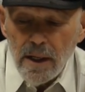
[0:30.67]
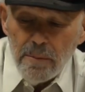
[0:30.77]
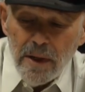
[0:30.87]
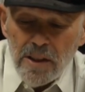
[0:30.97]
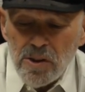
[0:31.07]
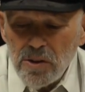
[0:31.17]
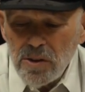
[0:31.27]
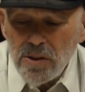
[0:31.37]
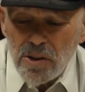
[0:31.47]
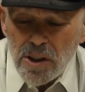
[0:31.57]

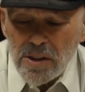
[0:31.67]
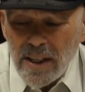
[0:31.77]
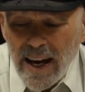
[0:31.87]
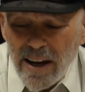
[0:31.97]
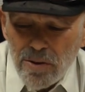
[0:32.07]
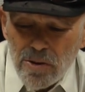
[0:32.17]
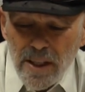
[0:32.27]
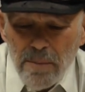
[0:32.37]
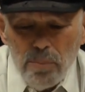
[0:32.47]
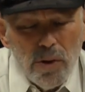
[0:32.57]
Imagine just how does
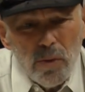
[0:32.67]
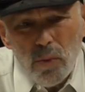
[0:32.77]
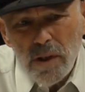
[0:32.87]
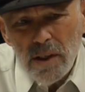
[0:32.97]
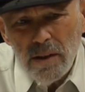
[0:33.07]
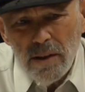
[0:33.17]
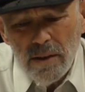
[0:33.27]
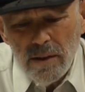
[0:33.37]
that book read?